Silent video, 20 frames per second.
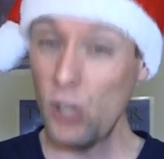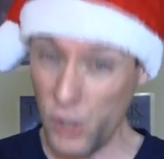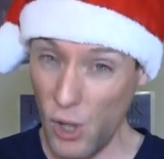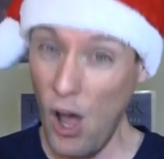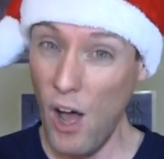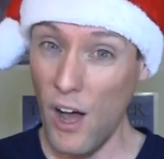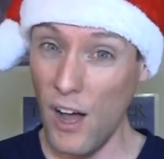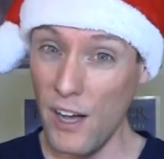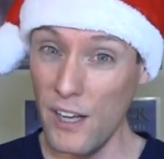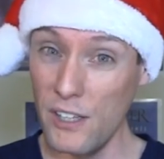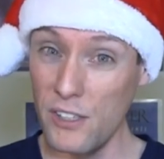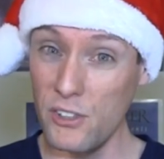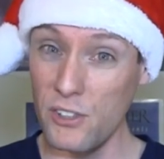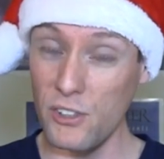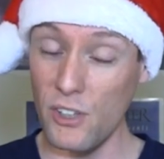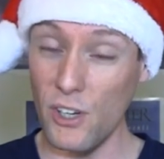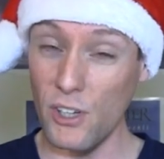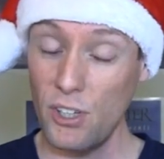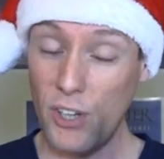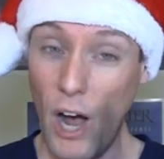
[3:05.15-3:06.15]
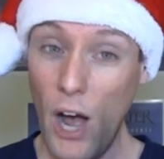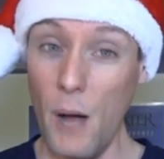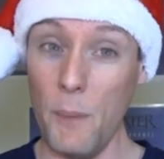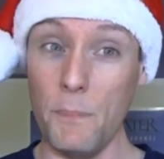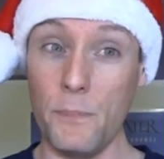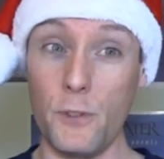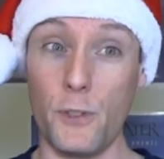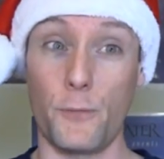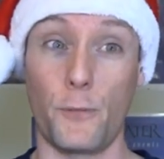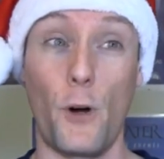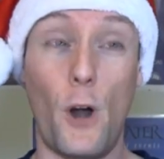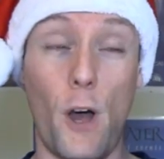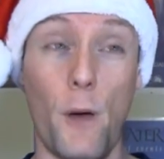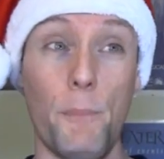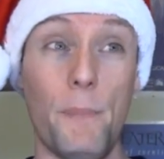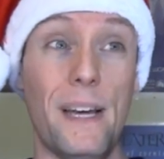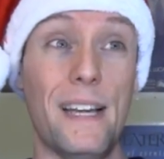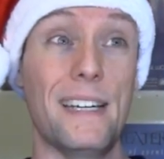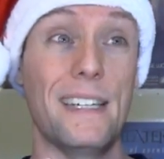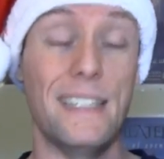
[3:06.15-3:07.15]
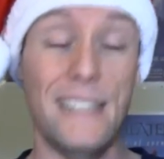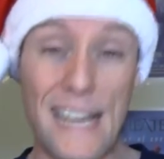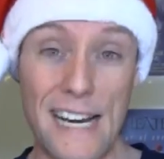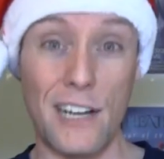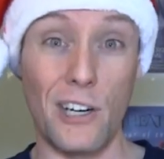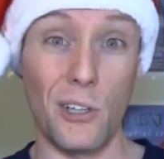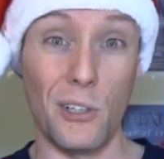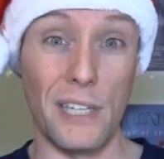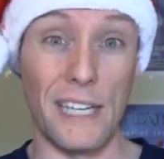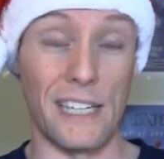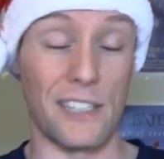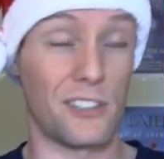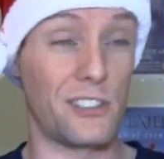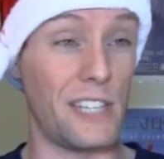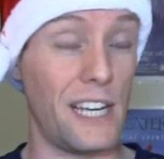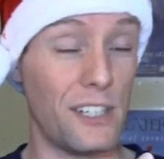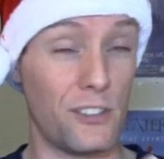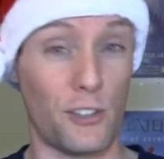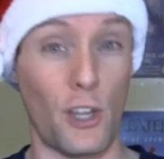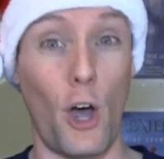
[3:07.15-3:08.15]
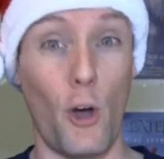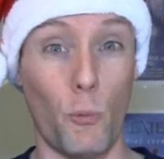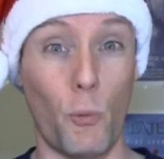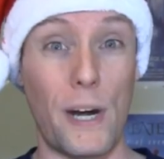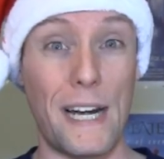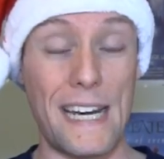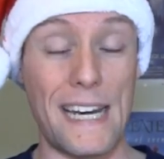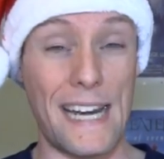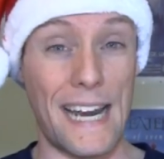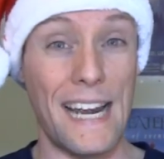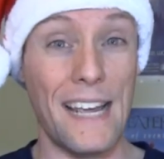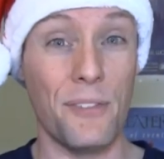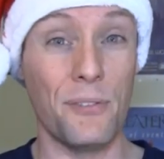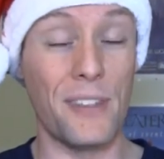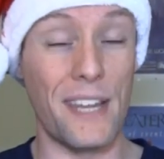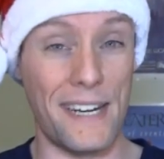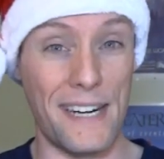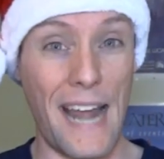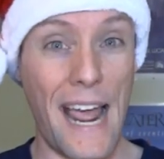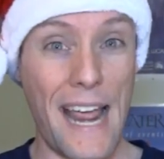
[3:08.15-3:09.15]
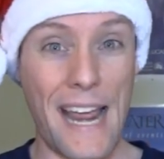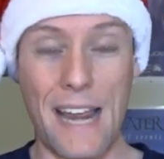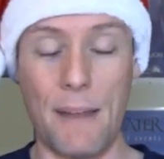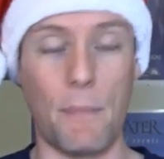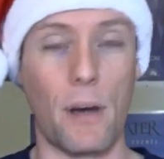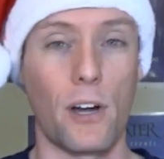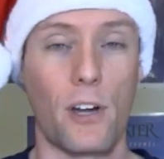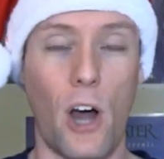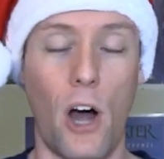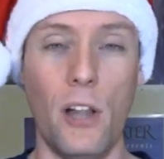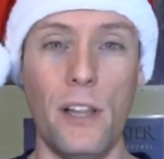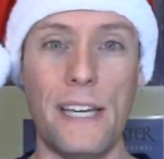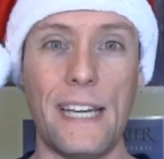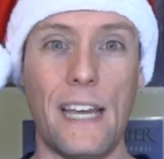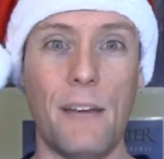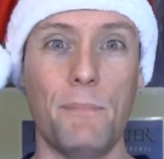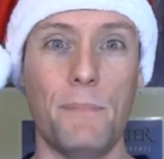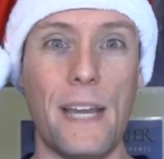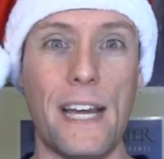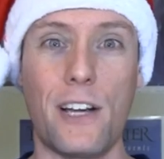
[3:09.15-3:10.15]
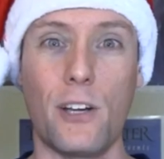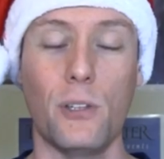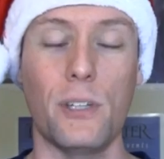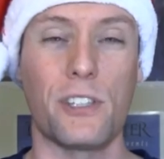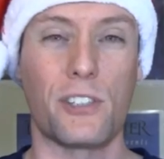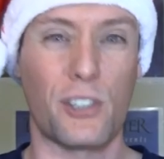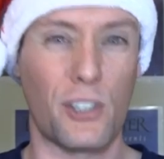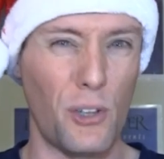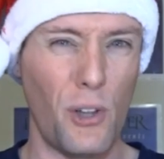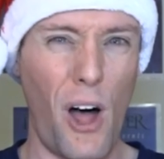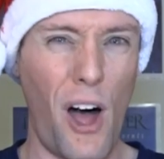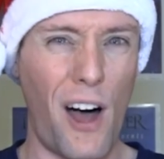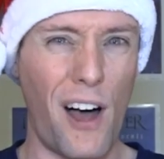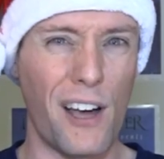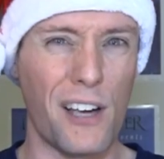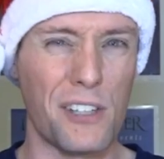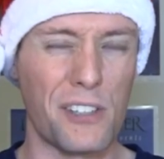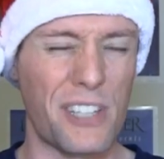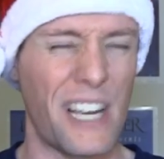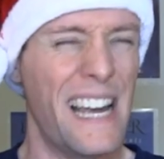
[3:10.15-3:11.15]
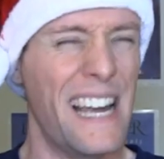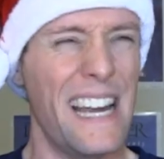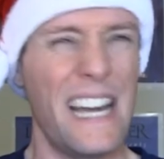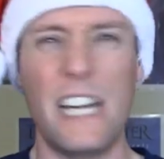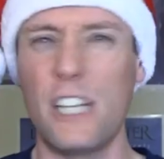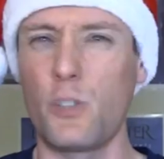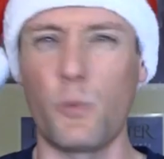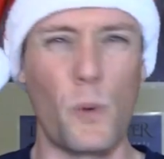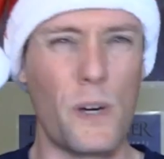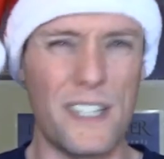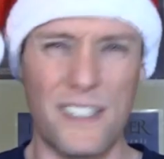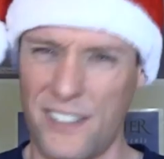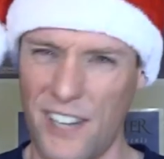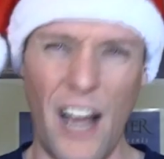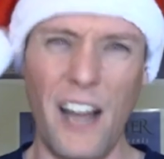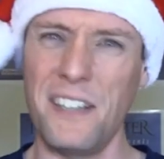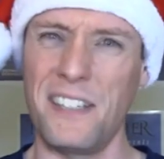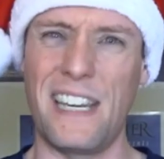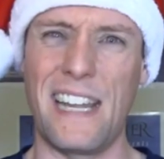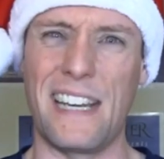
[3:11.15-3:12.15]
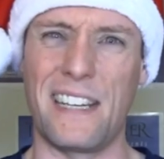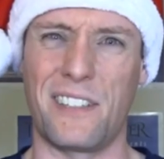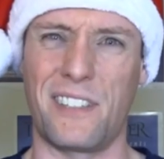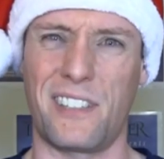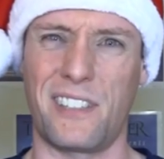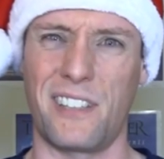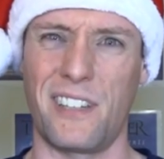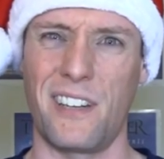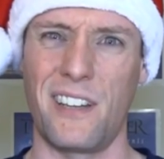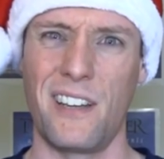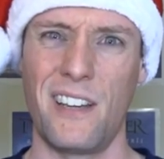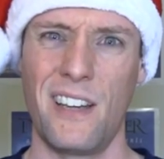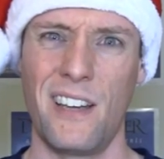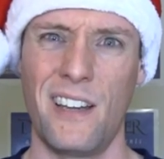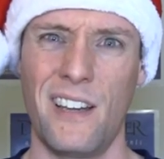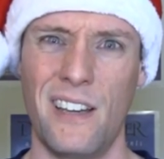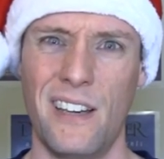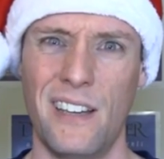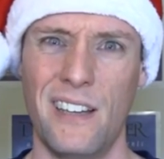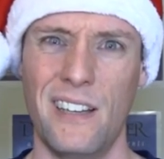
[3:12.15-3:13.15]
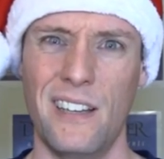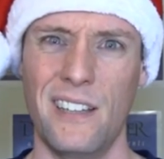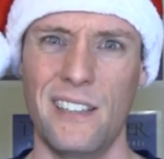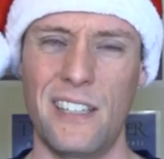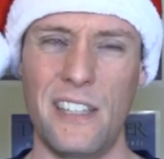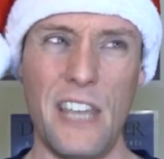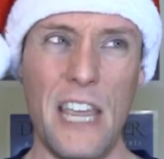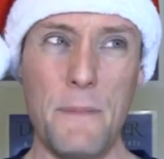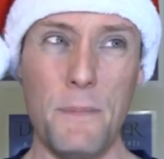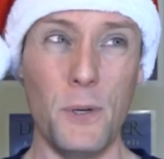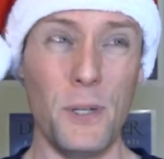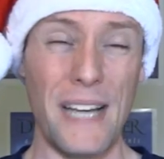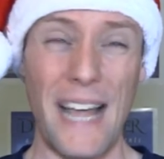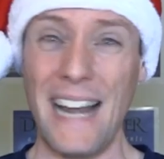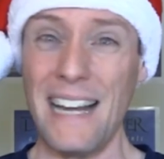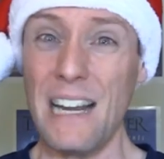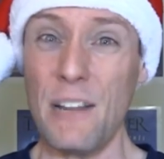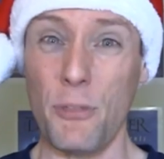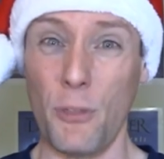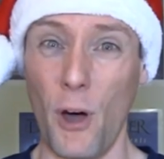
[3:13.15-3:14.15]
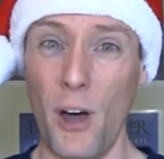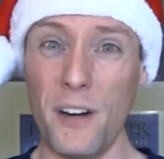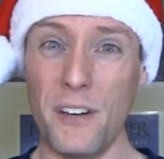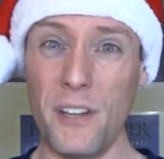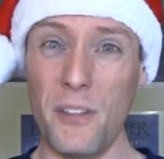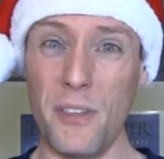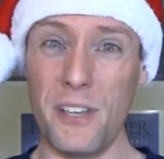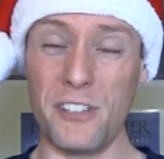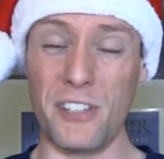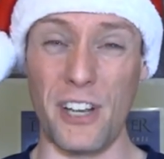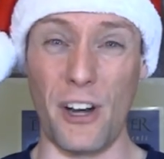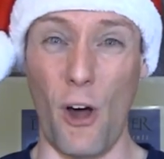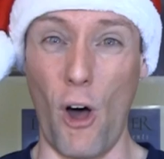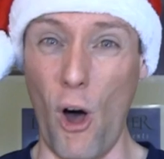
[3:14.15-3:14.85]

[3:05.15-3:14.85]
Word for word: Claus comes from Nicholas. It's already in the name. Calling him Nicholas Claus is redundant. Did they put any thought into this at